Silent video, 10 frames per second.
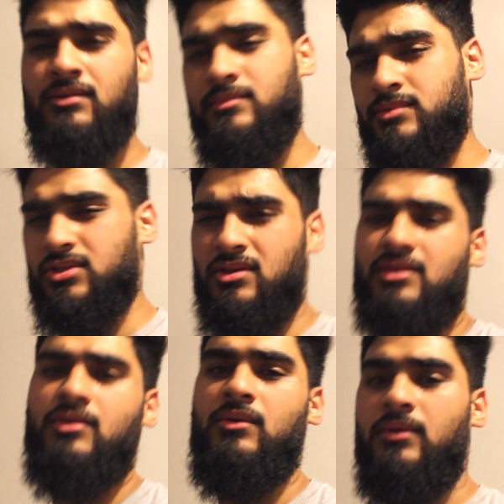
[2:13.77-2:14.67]
I'm just
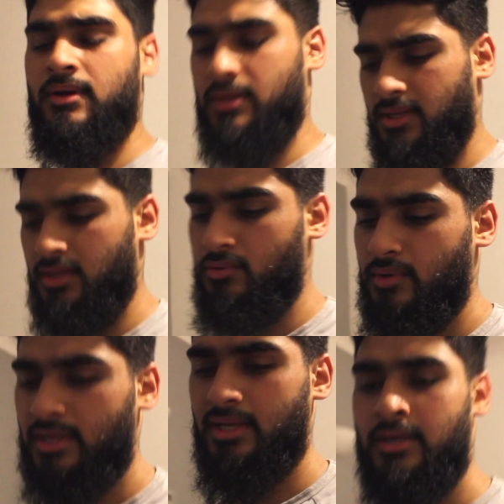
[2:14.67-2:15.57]
gonna go eat
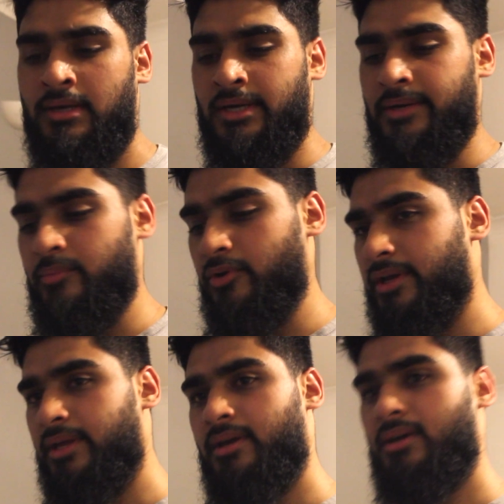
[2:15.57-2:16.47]
quickly,
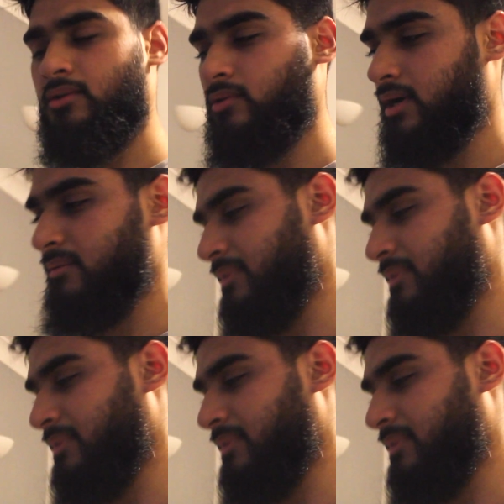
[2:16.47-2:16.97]
pray, and I'll come